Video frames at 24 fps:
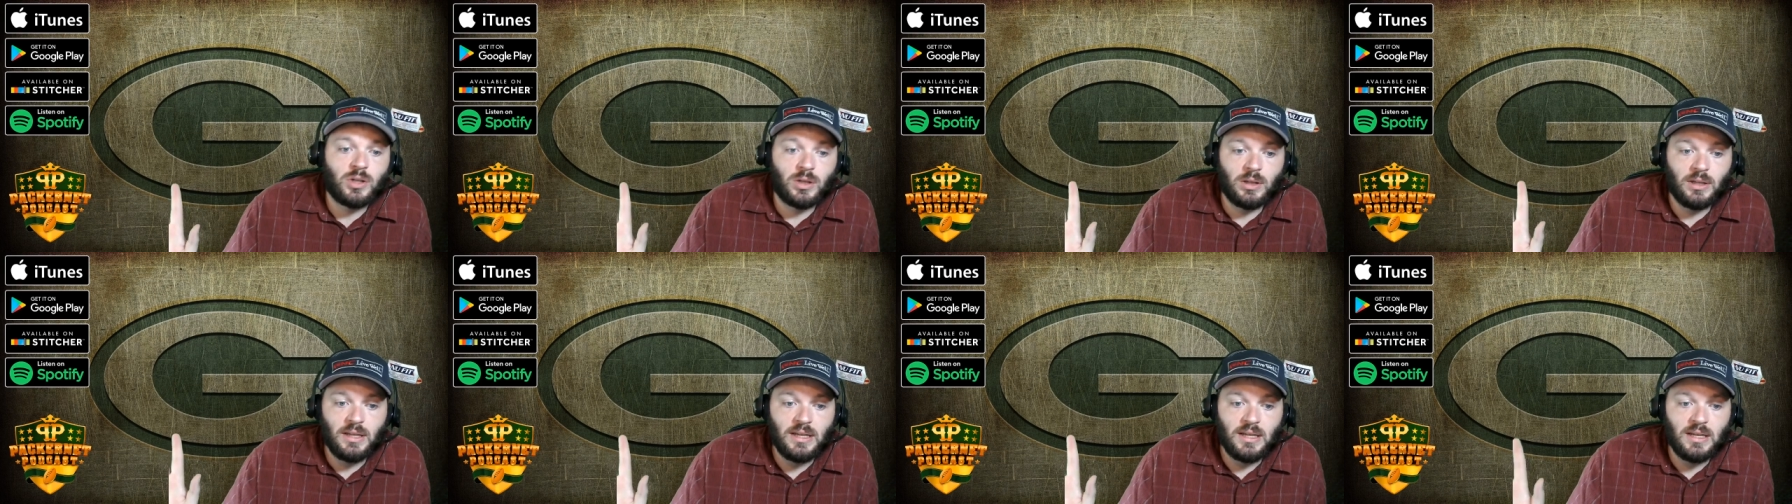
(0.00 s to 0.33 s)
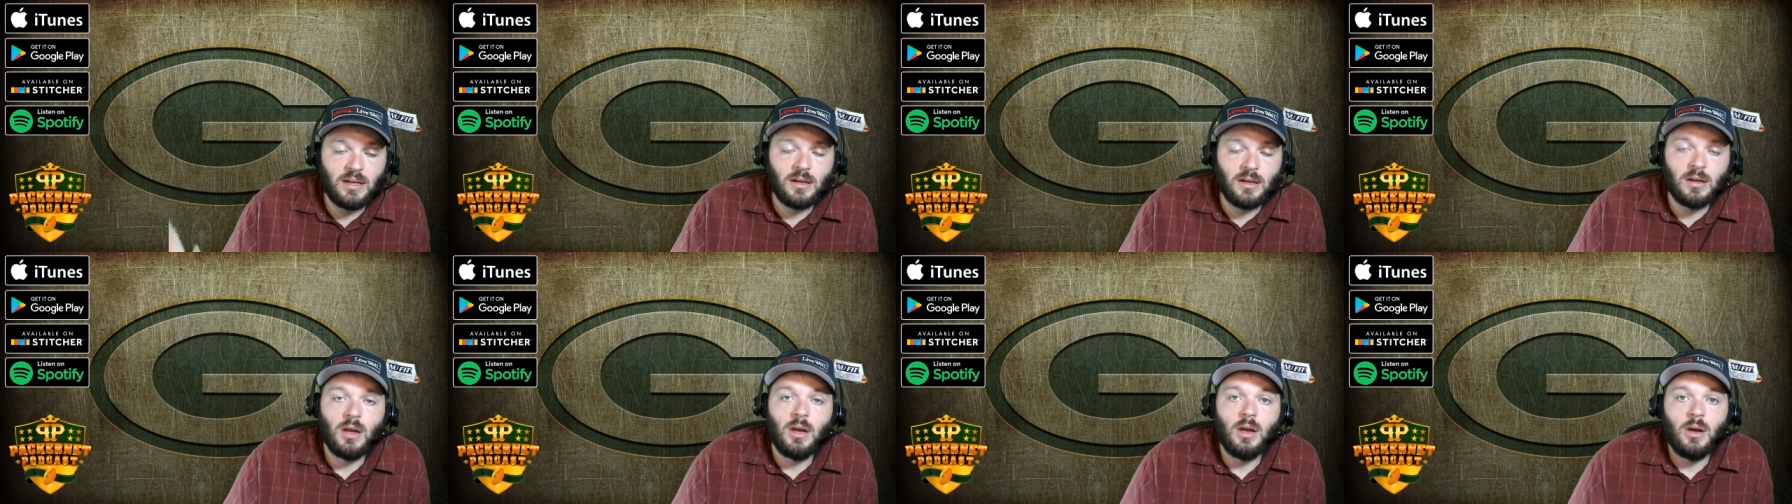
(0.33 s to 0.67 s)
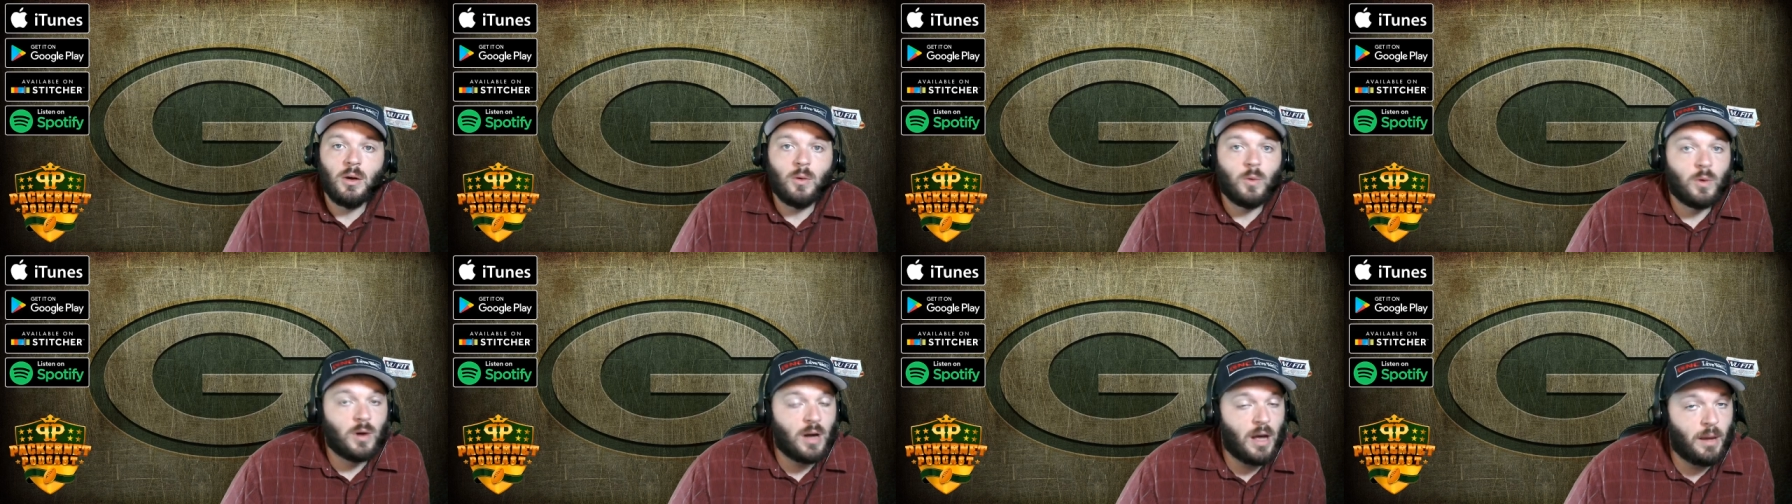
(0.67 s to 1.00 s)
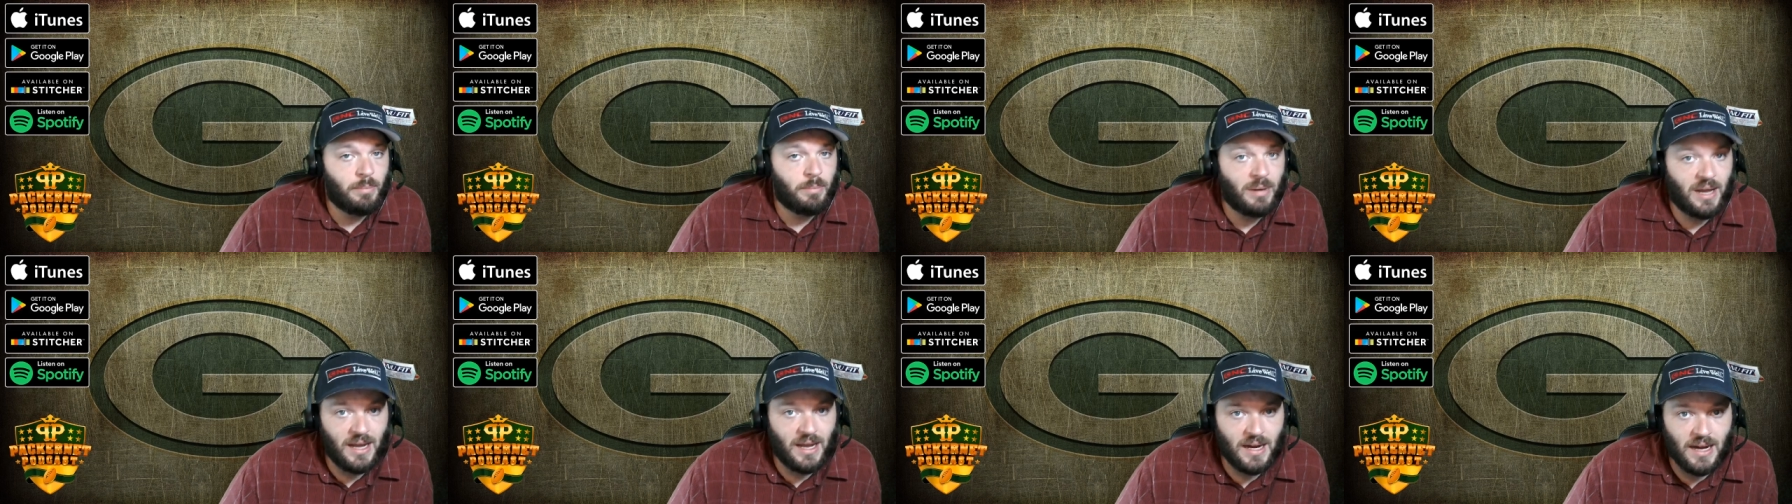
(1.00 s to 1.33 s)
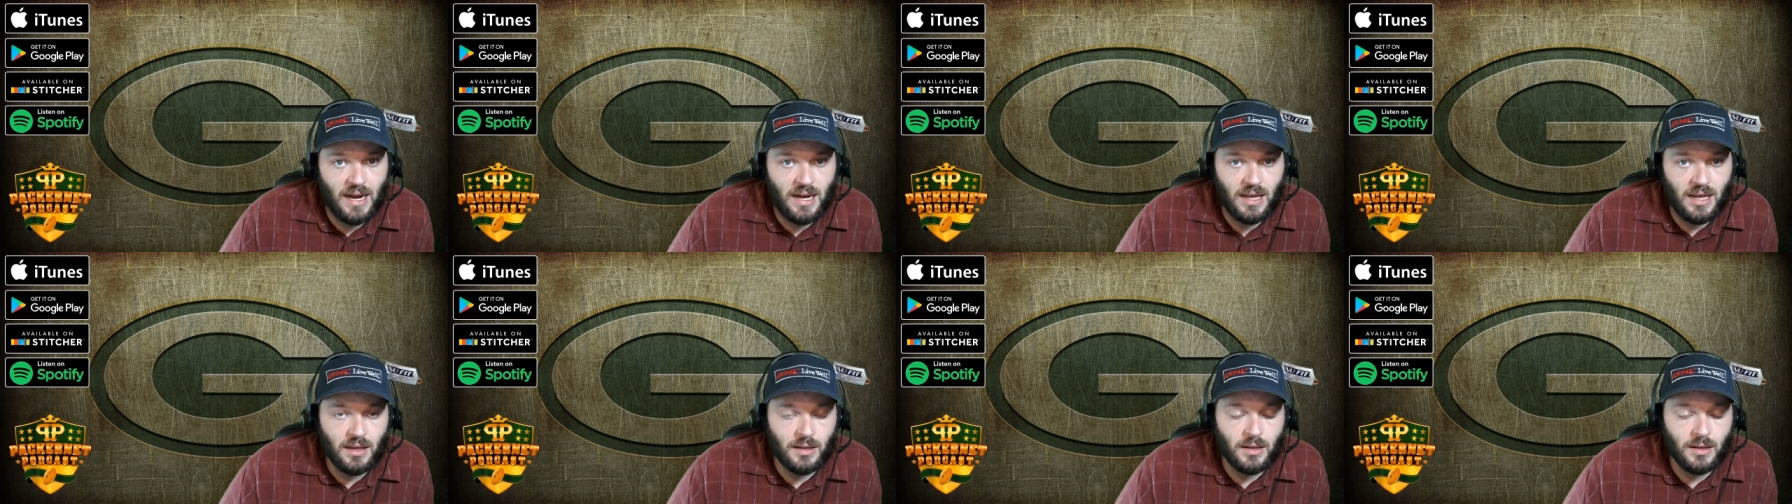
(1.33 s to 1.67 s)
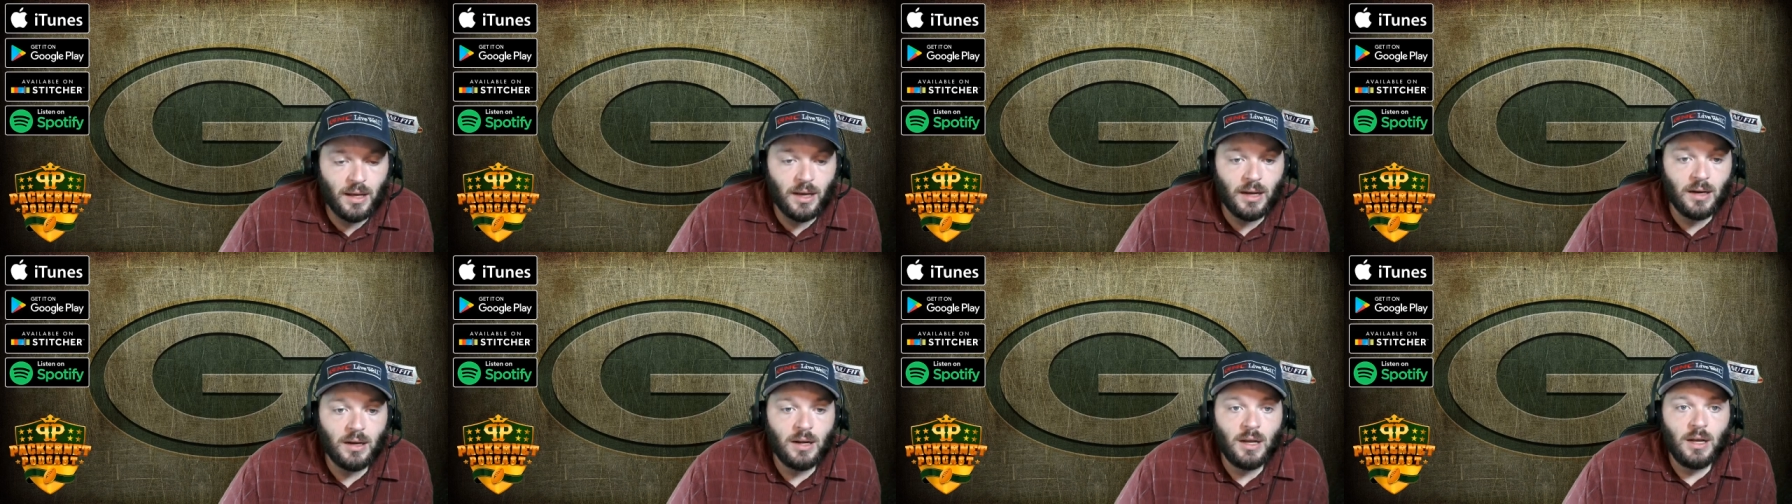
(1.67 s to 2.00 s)
clean. We're not paying any of
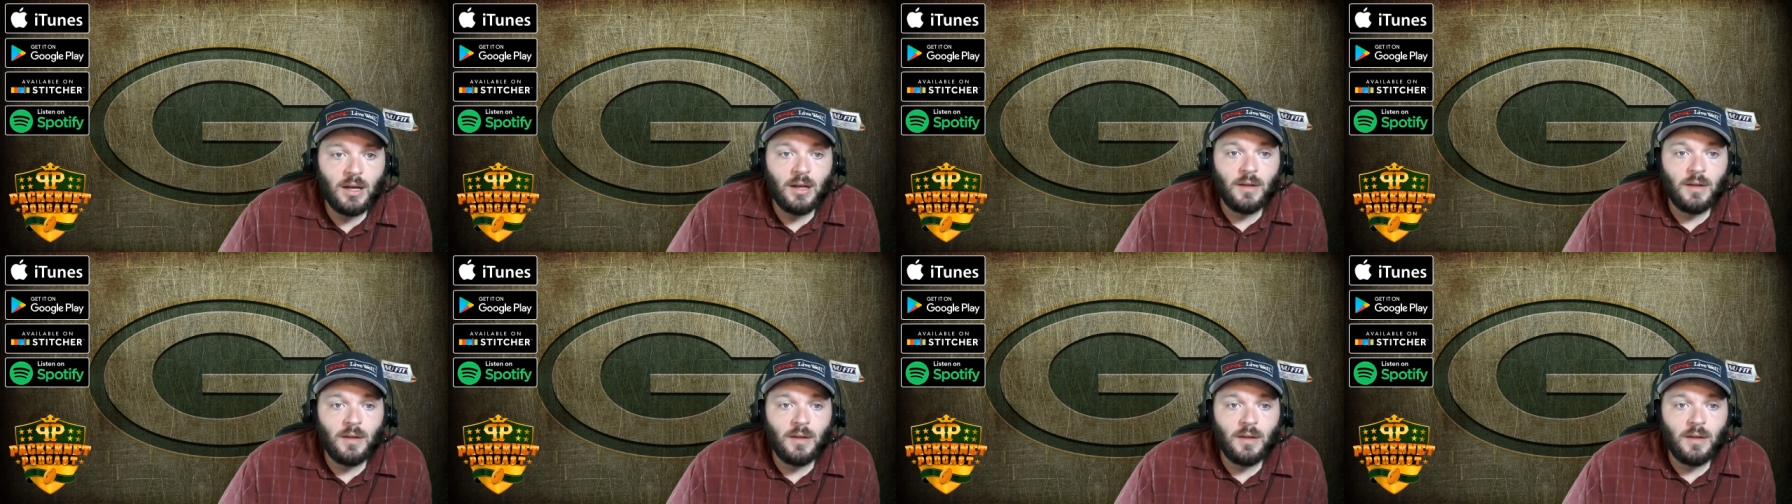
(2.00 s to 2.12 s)
that.